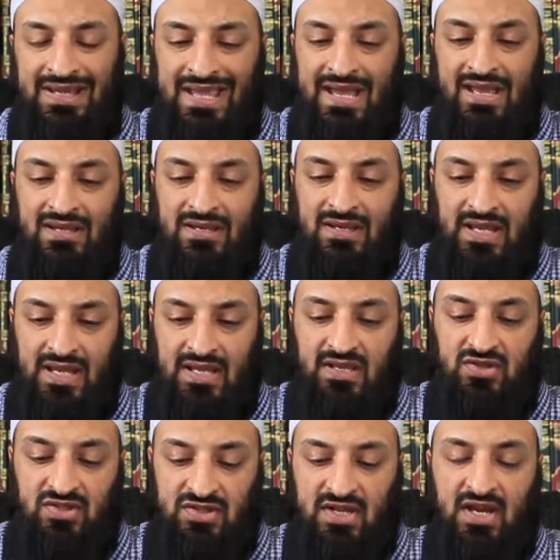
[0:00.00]
can he
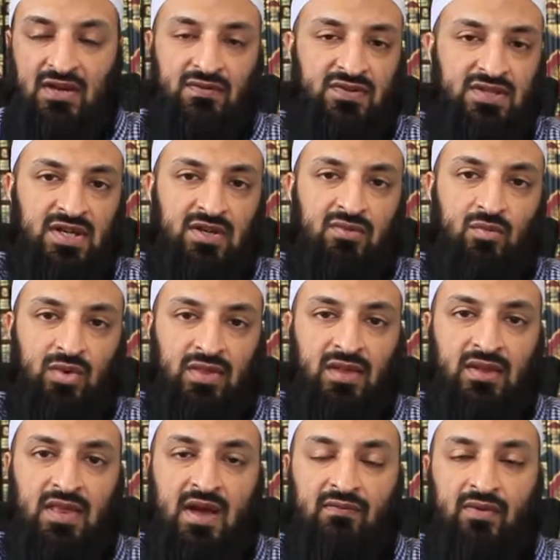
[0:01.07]
just kind of stick
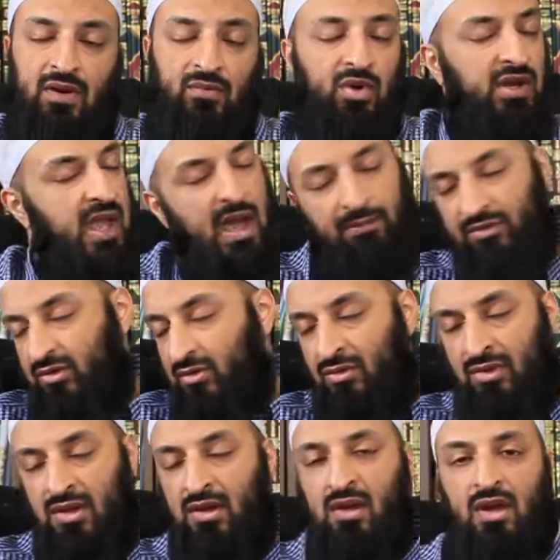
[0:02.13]
within that framework?
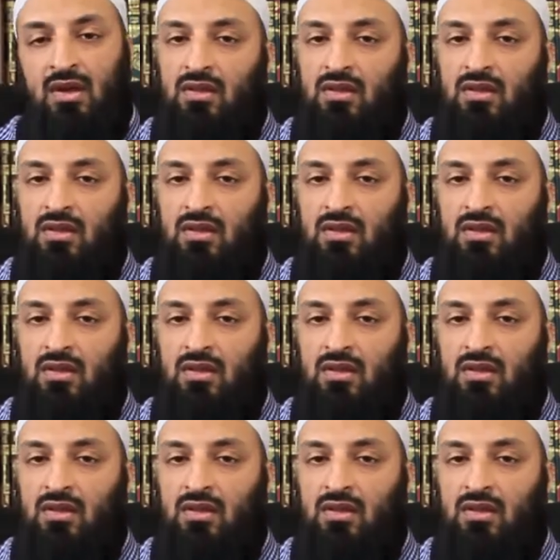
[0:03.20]
Absolutely.